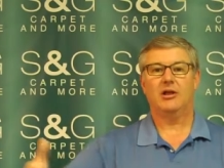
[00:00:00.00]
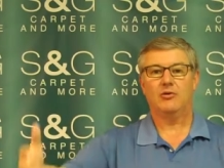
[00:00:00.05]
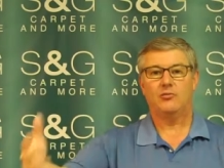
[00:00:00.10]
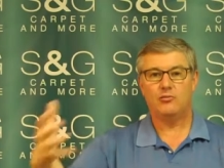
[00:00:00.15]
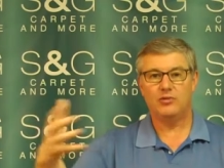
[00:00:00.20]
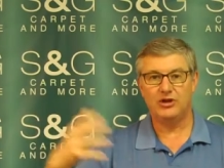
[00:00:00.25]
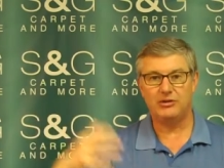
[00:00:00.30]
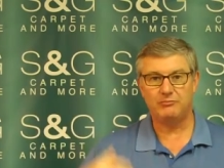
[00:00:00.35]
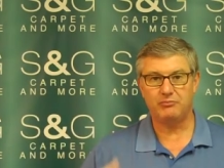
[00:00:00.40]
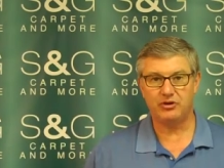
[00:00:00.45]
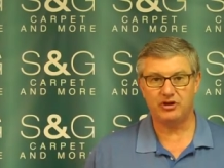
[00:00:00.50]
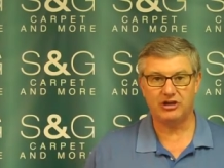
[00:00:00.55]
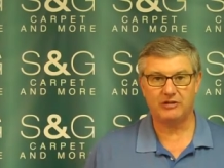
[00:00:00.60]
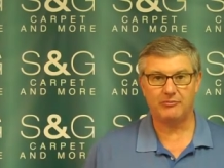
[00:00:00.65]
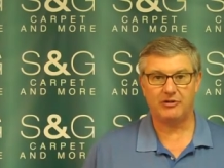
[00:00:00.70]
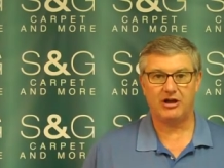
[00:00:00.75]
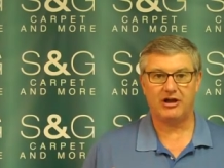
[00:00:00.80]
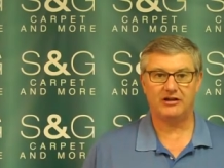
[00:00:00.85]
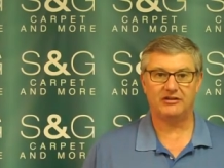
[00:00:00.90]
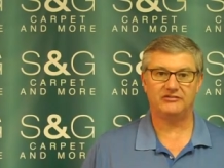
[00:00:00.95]
We bring
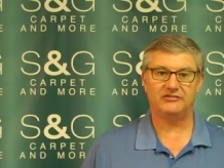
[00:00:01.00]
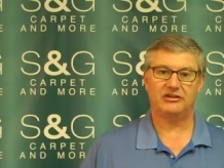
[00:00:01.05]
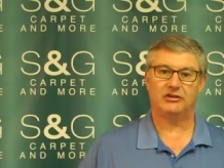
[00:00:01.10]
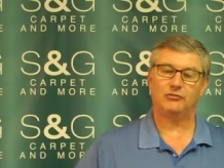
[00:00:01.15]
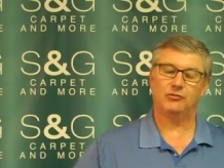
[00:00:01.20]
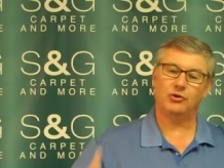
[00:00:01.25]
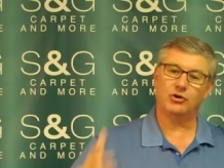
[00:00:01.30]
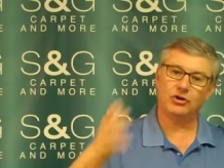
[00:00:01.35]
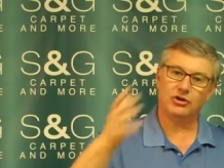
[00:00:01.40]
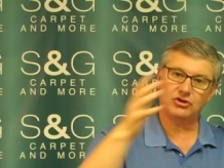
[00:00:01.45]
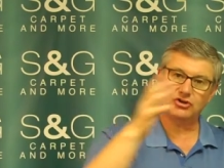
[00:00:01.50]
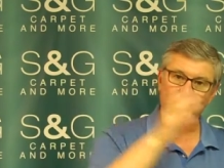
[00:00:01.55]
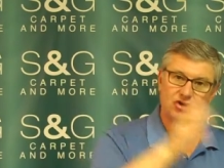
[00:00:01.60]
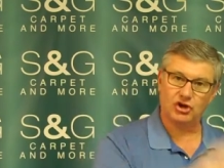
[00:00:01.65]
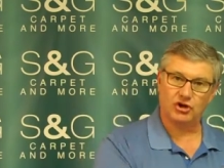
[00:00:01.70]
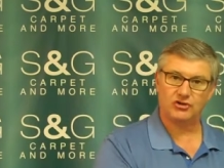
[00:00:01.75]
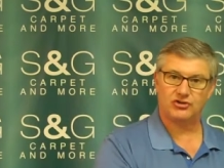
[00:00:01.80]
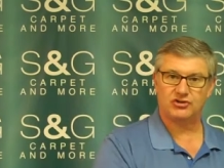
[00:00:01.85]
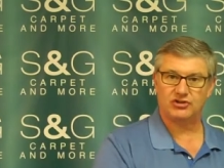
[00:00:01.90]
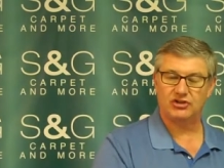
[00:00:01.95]
them on and say, we're going to
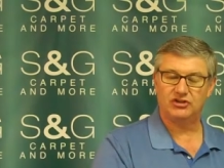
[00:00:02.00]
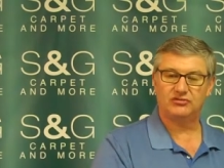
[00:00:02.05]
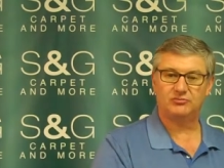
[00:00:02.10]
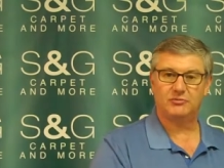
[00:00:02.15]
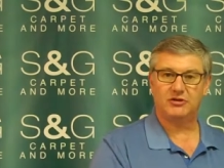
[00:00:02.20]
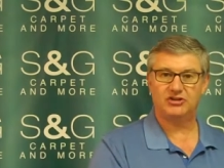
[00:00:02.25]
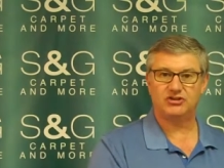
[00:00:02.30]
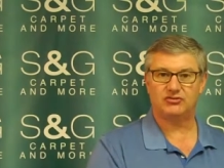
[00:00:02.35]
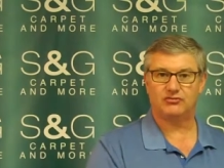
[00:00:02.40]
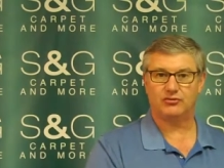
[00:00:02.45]
charge this much